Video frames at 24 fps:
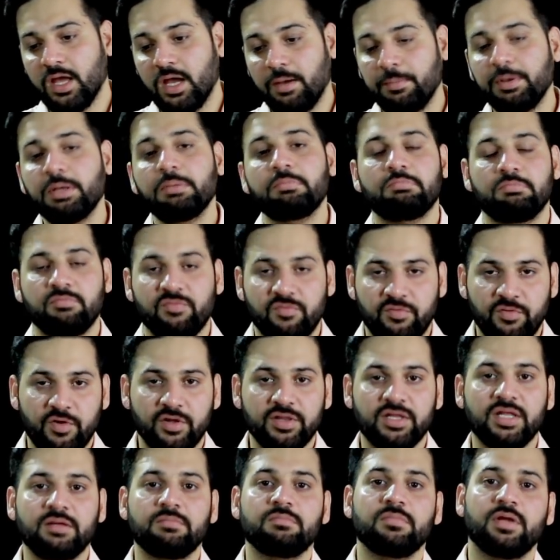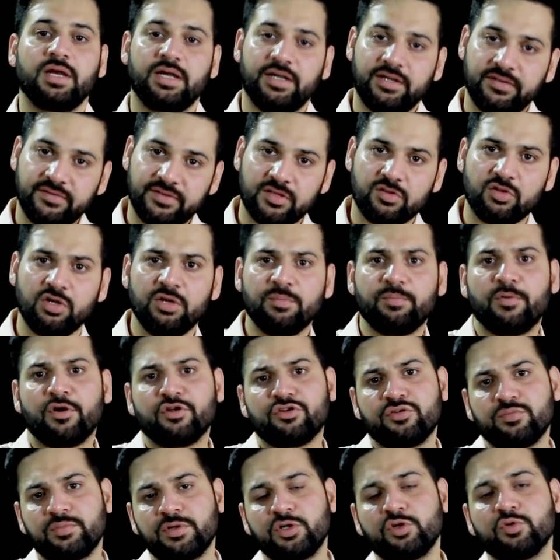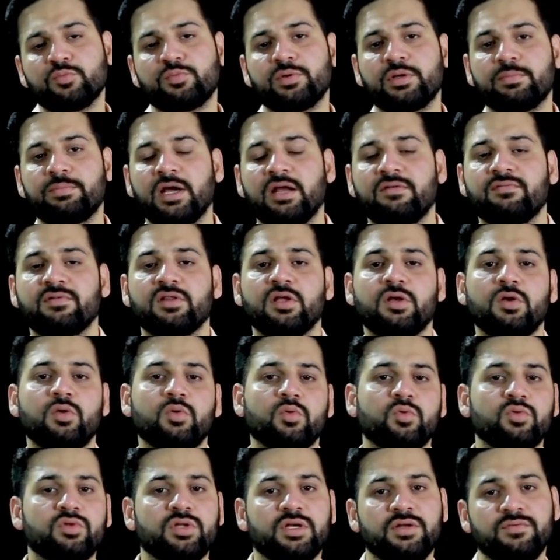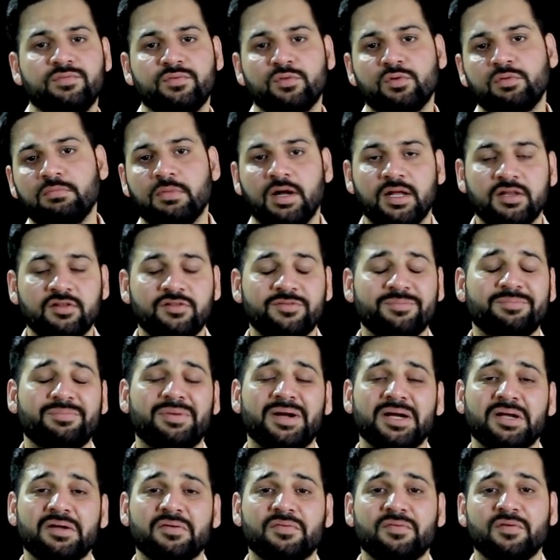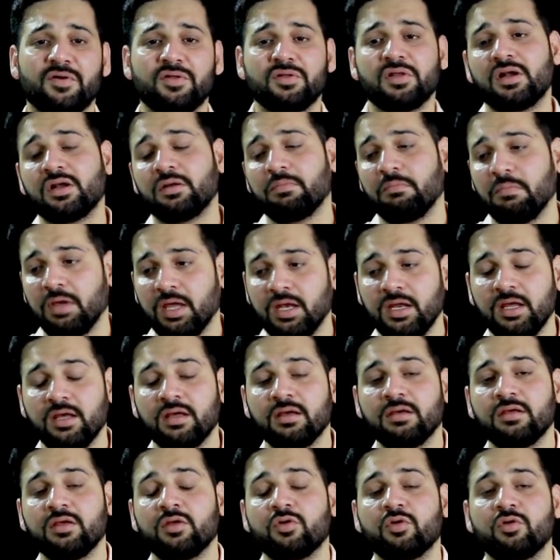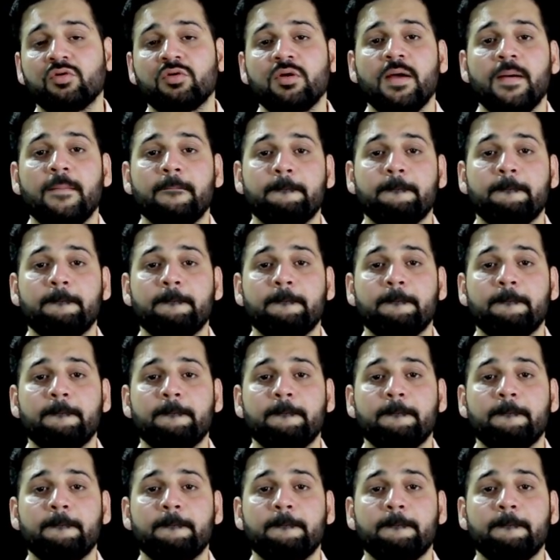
i mean for them it is actually possible to prepare within 2 3 4 months but for the remaining you know